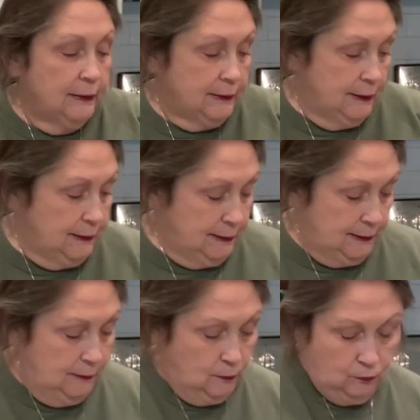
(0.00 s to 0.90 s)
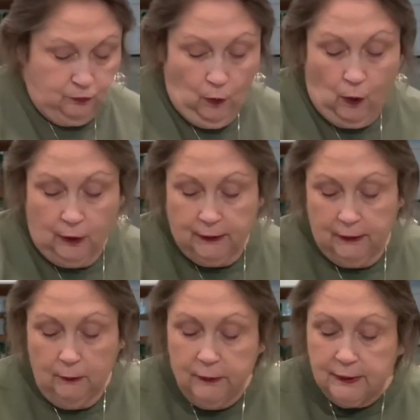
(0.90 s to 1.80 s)
Tennessee to Florida,
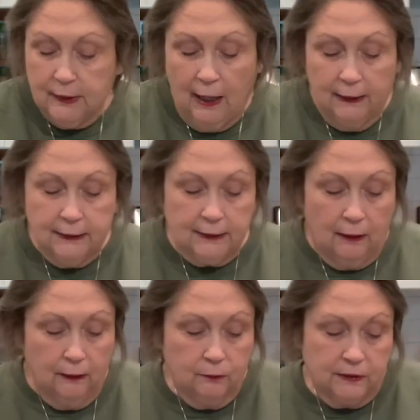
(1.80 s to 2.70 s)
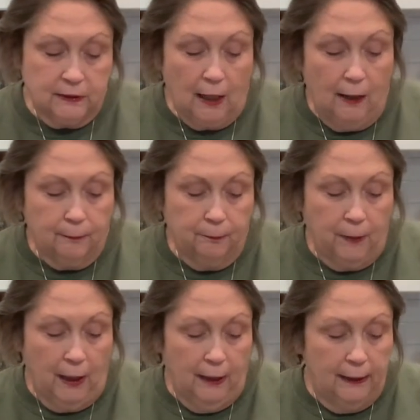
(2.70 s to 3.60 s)
and it was nice. I stopped
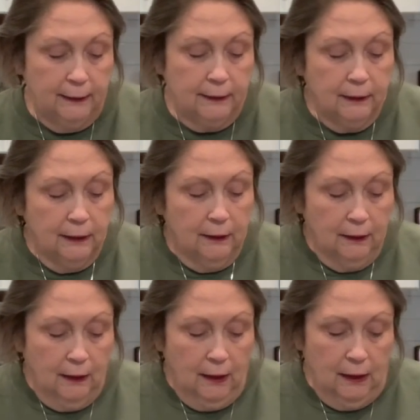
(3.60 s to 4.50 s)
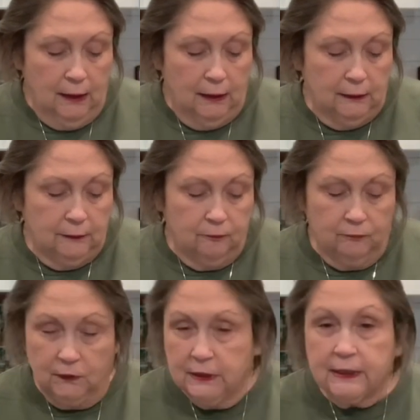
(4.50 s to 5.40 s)
by
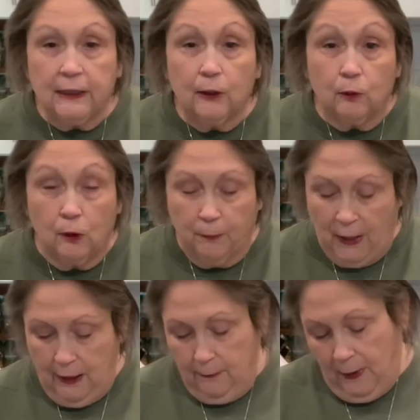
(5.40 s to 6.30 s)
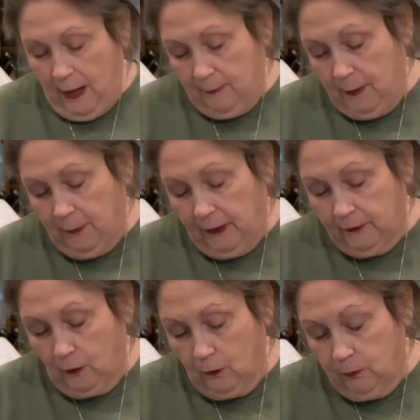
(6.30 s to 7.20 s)
the Singing Group Alabama, by
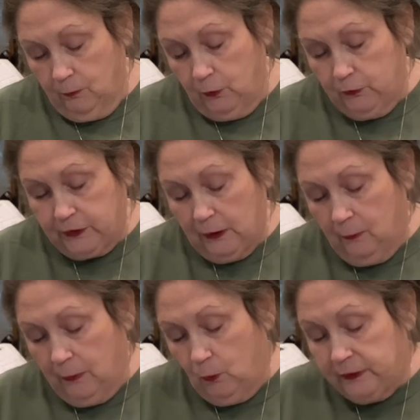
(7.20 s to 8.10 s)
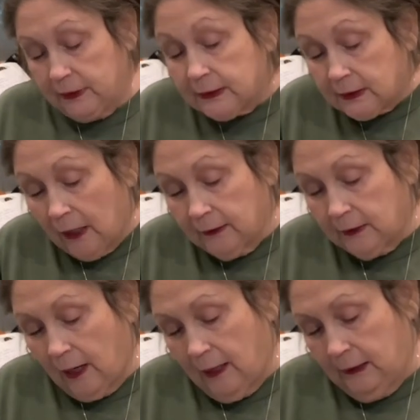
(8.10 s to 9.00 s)
their museum. It was a
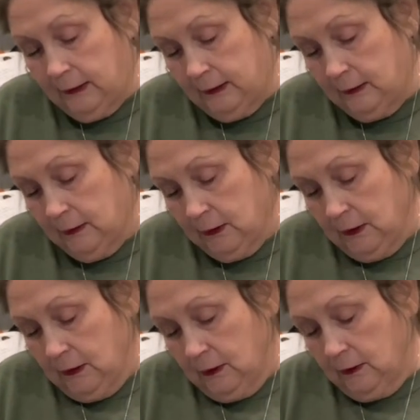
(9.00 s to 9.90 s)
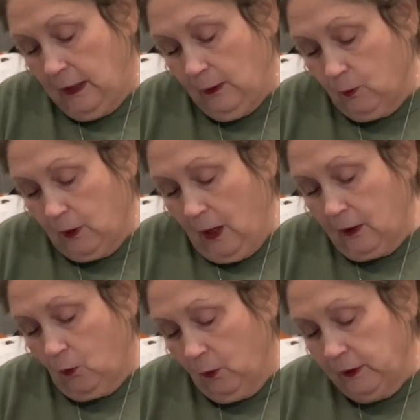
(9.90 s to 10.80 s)
Sunday, and they were
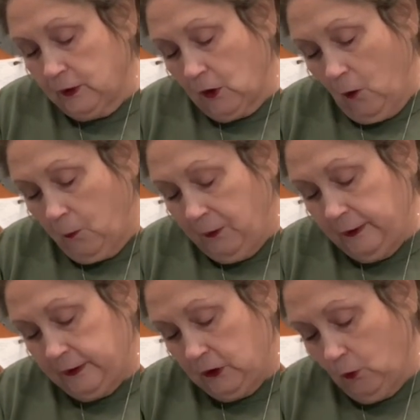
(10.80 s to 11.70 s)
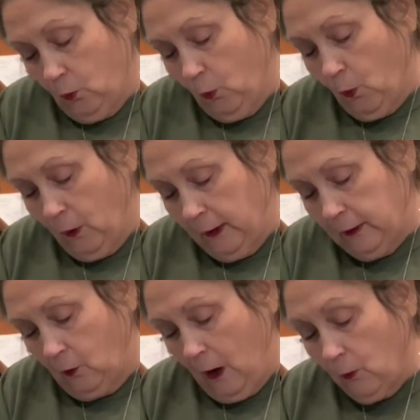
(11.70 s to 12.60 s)
not going to open until
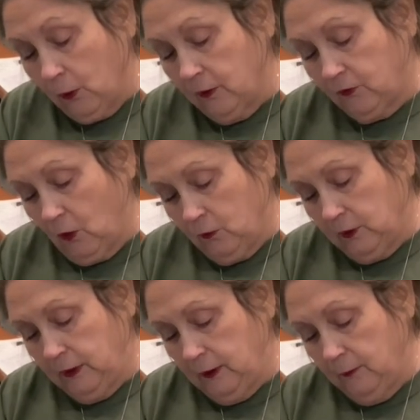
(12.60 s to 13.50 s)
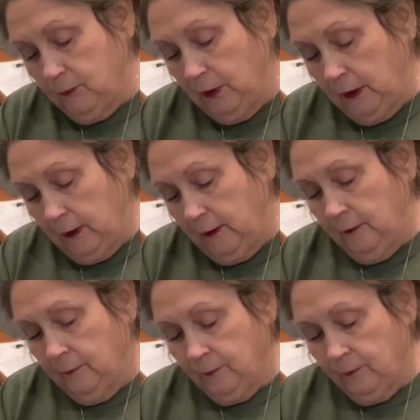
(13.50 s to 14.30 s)
1, or I would have gone in, but